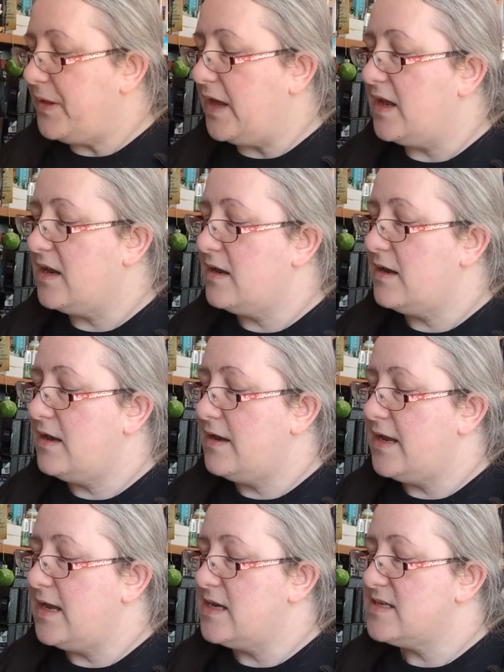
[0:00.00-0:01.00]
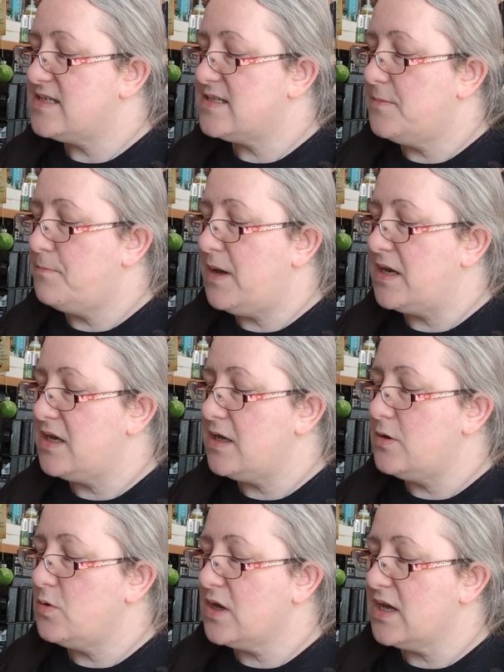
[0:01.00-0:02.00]
And it's Mana
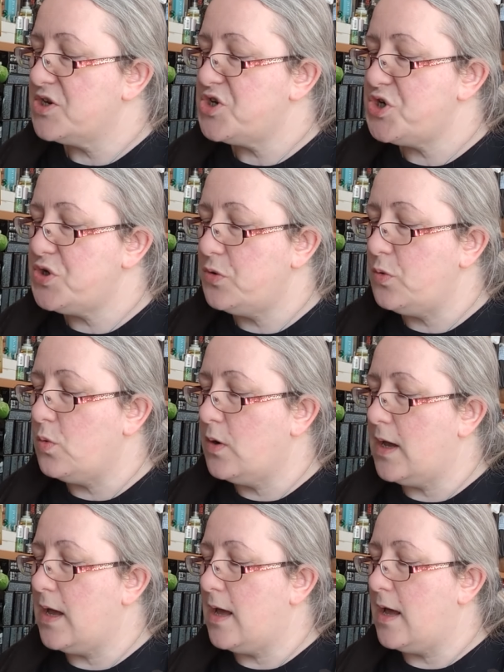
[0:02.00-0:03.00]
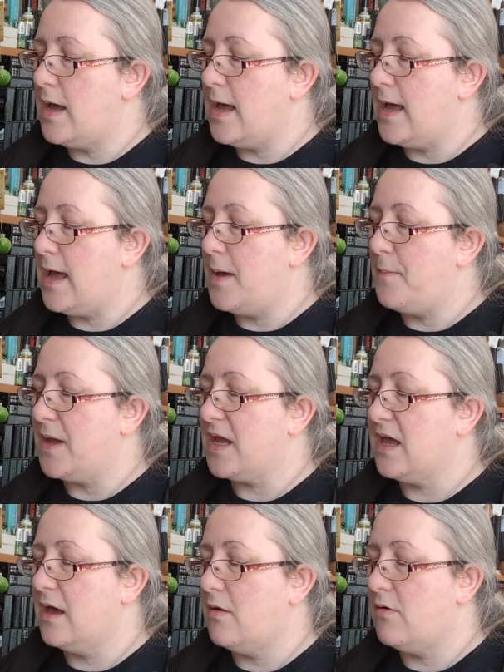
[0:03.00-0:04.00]
Yukashu
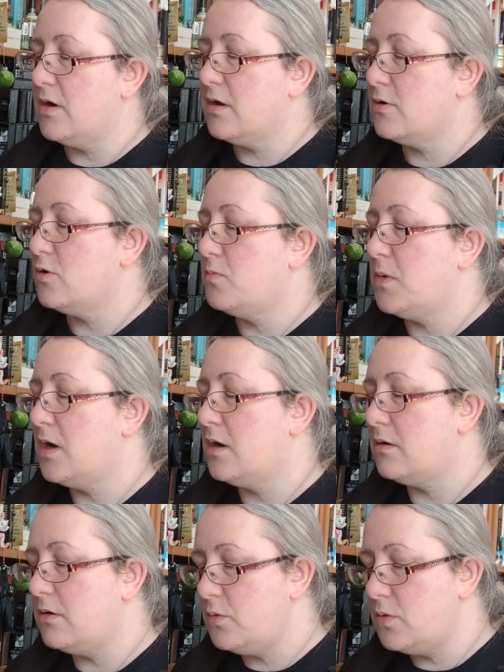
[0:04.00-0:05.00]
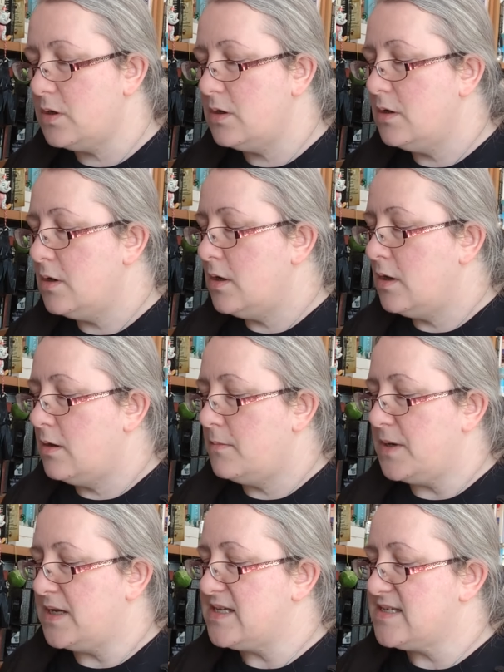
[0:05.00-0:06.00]
Amakara Komaru
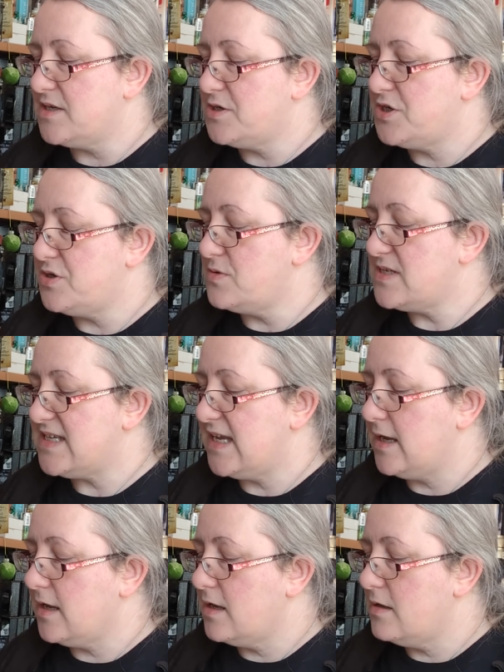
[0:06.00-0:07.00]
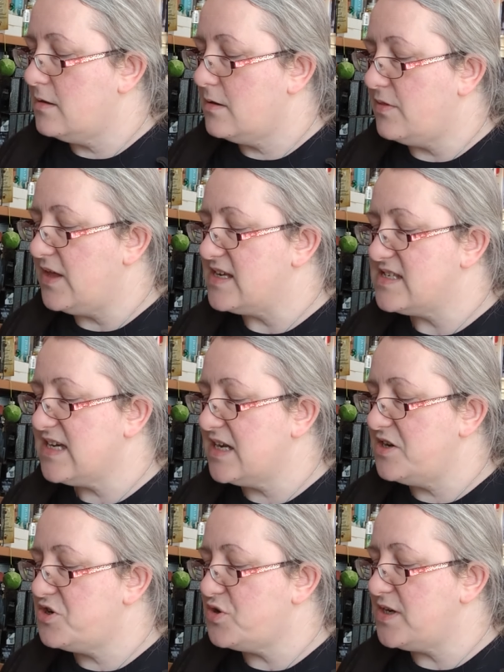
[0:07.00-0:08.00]
by Sanshu Sinker. These
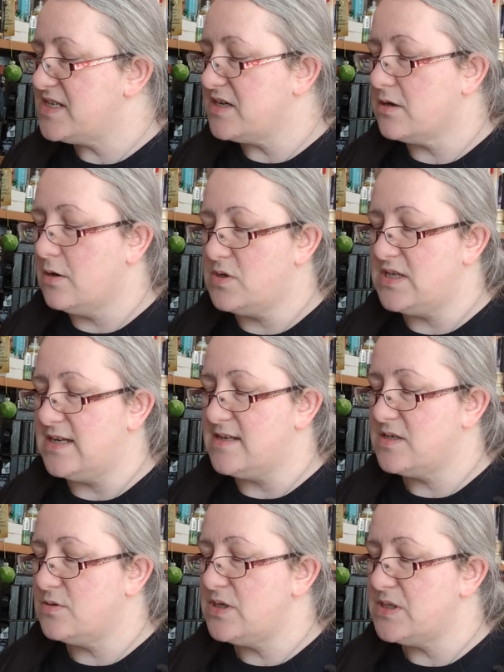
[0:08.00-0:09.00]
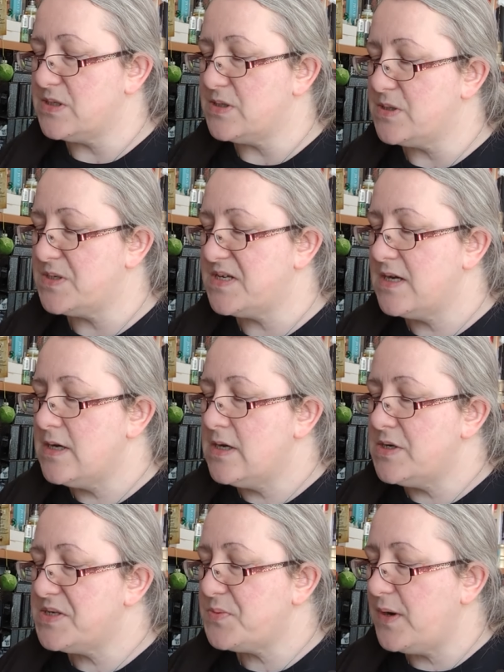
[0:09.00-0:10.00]
tiny treats are coated in soy sauce,
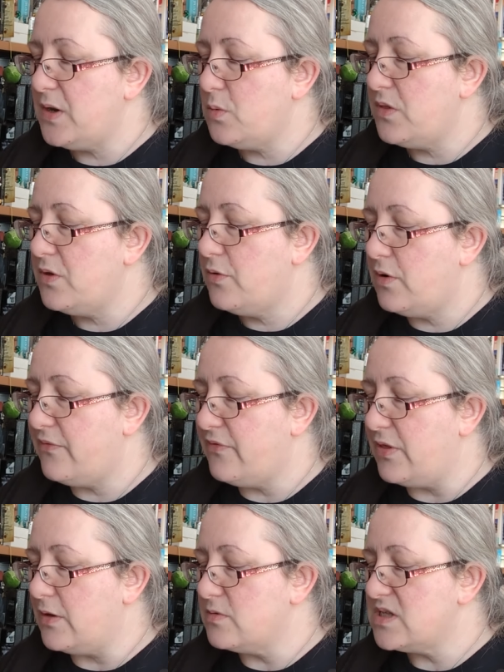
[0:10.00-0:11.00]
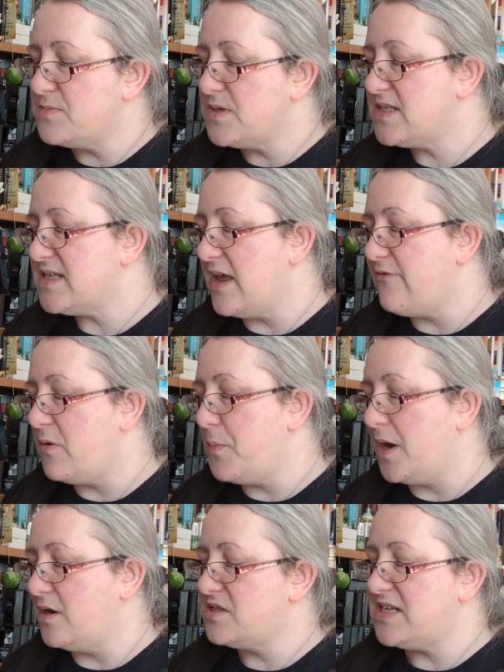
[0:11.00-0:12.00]
sweetened with honey for the ultimate savoury
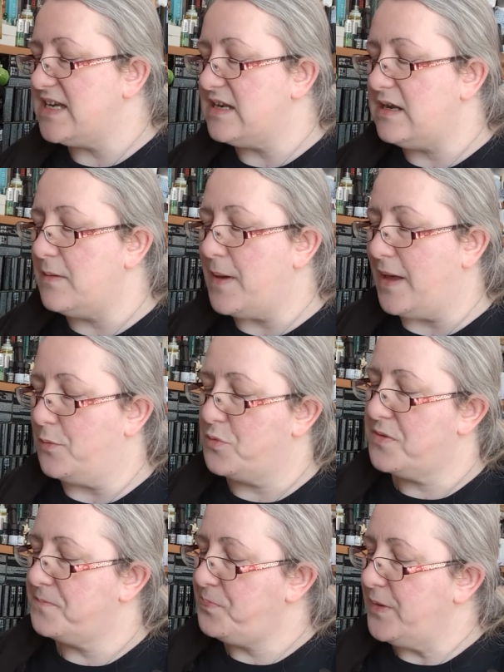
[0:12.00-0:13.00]
party in your mouth.